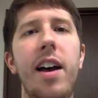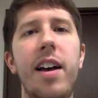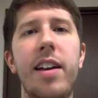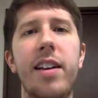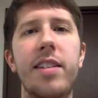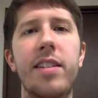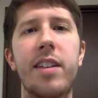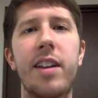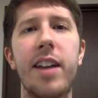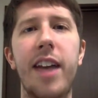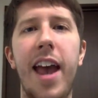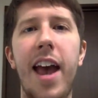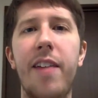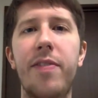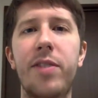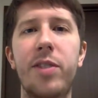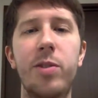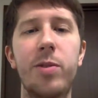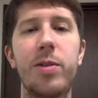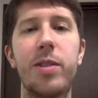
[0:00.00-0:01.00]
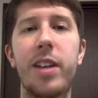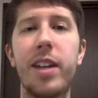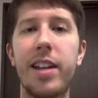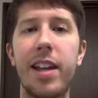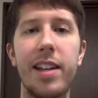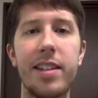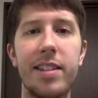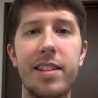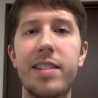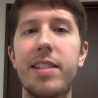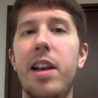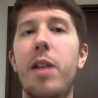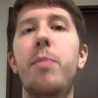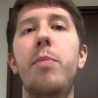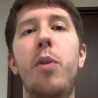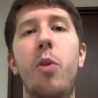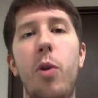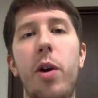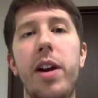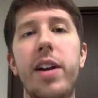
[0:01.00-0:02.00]
is going to have to use Git at
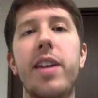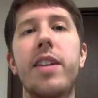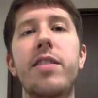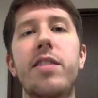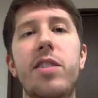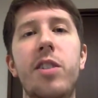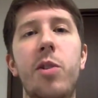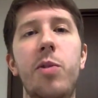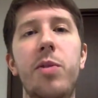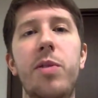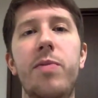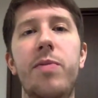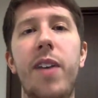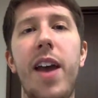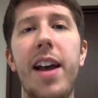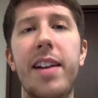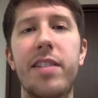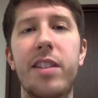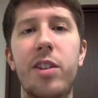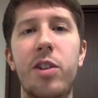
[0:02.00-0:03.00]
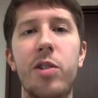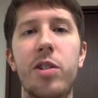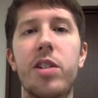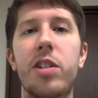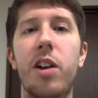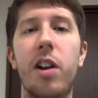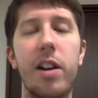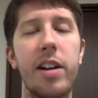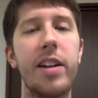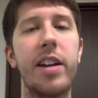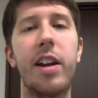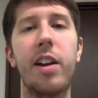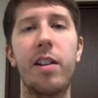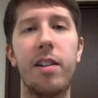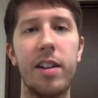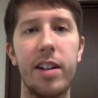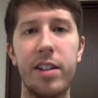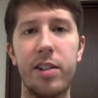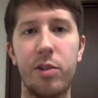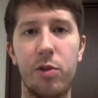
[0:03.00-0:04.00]
some point. And so the fact that you're starting
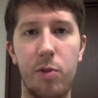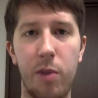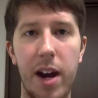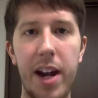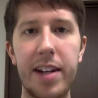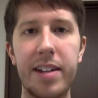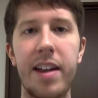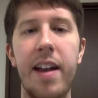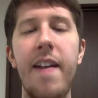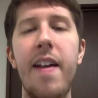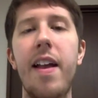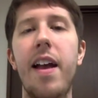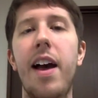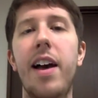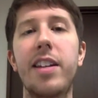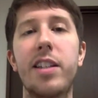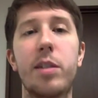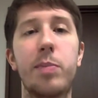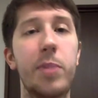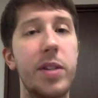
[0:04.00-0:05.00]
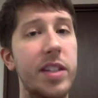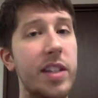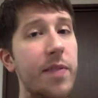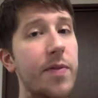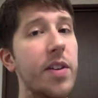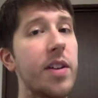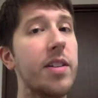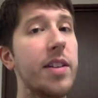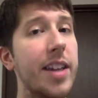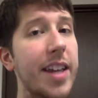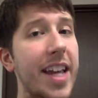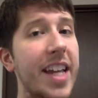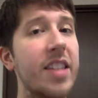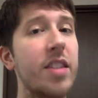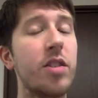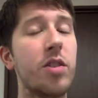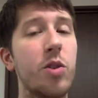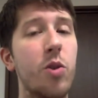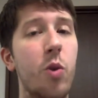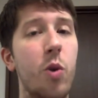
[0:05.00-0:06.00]
here is great. Specifically
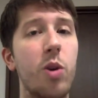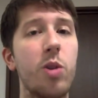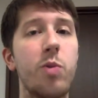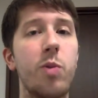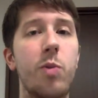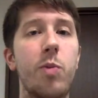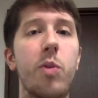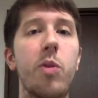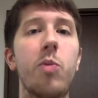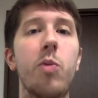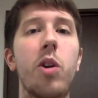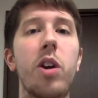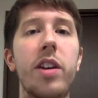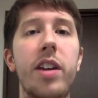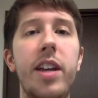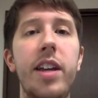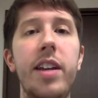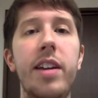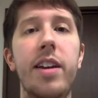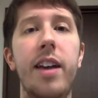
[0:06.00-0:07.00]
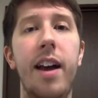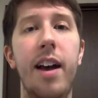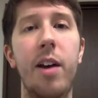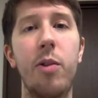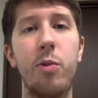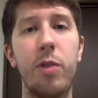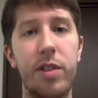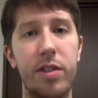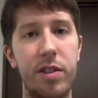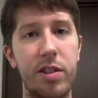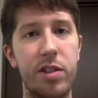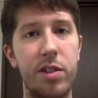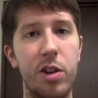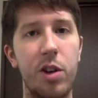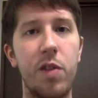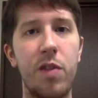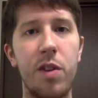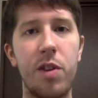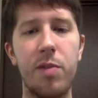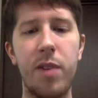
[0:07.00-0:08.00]
in this course, when we're working with the
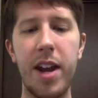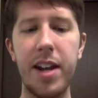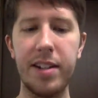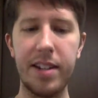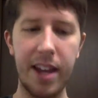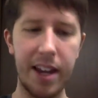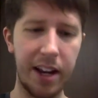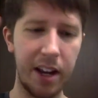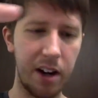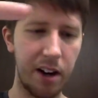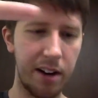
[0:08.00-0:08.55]
server, right, taking